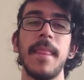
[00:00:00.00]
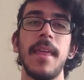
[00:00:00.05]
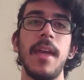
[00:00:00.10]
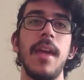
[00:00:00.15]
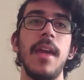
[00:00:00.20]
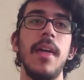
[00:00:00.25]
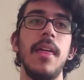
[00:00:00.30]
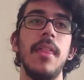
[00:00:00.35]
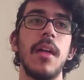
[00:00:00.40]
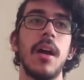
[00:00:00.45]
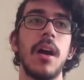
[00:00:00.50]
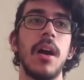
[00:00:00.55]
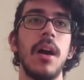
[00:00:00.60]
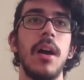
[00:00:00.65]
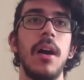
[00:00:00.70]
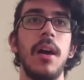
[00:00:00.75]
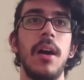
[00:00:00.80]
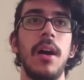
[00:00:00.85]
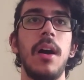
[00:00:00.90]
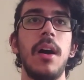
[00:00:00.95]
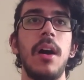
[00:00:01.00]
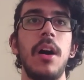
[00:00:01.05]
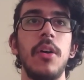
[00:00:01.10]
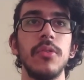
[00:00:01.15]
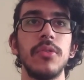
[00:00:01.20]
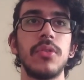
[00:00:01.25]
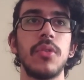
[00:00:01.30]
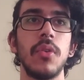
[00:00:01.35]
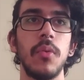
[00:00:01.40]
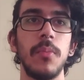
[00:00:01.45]
and
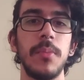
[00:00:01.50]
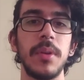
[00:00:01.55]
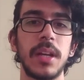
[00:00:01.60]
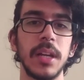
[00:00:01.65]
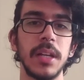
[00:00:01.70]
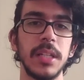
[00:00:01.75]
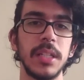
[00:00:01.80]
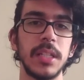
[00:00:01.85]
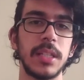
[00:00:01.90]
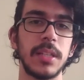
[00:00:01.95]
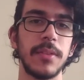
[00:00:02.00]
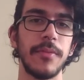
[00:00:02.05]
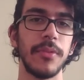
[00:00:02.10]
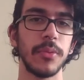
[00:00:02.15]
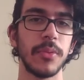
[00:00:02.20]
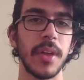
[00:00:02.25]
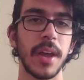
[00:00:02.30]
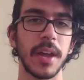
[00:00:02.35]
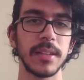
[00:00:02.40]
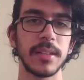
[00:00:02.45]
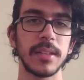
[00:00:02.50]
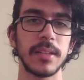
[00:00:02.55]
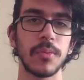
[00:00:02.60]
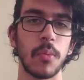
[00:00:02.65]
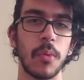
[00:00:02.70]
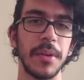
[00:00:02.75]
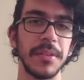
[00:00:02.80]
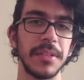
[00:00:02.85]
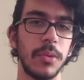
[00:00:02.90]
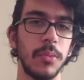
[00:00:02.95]
also because Futex
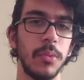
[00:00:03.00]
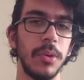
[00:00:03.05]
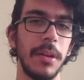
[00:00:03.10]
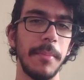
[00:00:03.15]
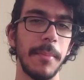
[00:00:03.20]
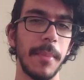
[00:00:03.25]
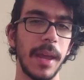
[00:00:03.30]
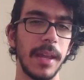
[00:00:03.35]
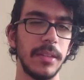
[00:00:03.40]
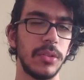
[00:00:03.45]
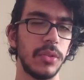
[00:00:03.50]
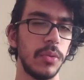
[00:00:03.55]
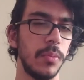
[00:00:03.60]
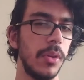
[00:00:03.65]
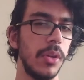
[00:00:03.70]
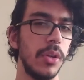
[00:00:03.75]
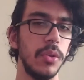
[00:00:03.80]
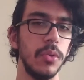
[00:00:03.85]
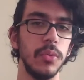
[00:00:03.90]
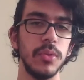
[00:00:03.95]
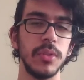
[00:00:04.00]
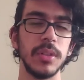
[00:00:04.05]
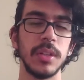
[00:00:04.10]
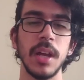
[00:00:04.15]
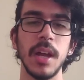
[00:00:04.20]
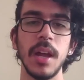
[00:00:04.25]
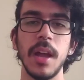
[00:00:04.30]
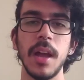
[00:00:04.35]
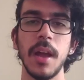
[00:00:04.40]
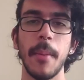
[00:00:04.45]
wasn't really meant to be
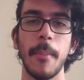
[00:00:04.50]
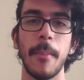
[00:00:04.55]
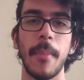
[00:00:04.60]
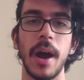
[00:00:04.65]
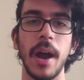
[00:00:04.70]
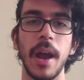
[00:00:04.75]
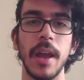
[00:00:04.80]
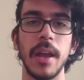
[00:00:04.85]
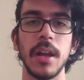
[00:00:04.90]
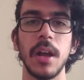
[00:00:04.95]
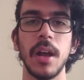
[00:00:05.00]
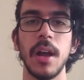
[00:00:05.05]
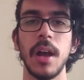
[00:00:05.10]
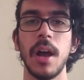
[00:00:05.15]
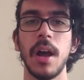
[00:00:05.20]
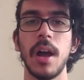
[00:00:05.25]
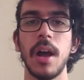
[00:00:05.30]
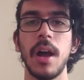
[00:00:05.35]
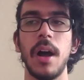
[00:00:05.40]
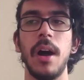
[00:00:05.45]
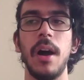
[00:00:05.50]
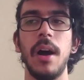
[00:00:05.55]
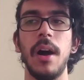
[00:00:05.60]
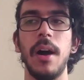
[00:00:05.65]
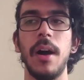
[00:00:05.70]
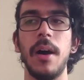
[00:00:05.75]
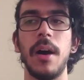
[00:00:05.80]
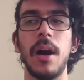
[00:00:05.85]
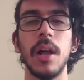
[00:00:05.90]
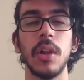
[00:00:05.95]
used by
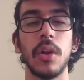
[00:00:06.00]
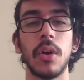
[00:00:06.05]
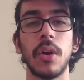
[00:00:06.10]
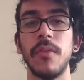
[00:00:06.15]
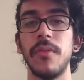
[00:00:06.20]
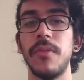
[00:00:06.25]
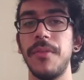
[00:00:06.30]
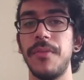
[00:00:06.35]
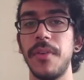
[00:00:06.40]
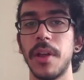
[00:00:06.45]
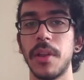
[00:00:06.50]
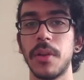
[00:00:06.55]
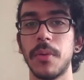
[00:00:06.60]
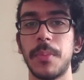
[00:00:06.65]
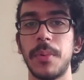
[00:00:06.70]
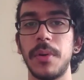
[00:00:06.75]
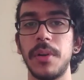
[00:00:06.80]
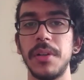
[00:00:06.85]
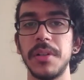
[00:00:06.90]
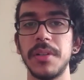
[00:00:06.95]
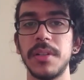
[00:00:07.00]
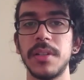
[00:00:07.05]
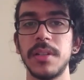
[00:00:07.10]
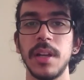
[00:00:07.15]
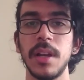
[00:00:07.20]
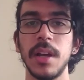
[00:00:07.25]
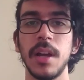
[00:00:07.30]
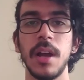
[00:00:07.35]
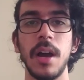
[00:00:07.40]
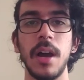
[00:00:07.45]
a lot of
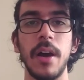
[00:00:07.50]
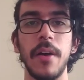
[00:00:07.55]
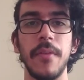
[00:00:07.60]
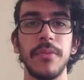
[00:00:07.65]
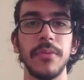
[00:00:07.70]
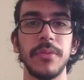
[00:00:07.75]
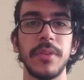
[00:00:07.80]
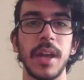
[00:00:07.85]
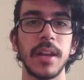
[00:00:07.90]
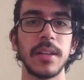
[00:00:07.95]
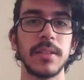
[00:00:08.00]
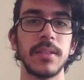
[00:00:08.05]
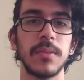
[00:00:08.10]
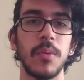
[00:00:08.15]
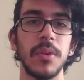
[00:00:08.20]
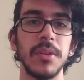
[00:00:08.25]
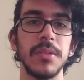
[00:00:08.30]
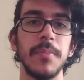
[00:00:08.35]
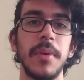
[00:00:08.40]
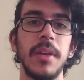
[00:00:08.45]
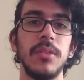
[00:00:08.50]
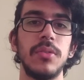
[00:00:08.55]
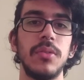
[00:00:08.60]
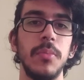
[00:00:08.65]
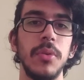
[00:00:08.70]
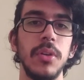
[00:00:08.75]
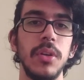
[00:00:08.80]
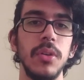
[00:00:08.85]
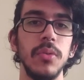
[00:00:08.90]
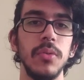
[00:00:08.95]
developers. Futex was meant to
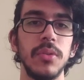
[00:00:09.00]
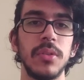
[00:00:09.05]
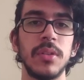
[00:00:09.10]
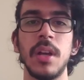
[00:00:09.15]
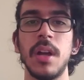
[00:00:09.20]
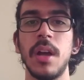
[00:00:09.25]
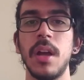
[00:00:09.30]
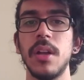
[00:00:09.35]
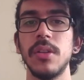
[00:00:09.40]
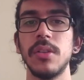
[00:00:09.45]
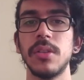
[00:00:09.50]
be used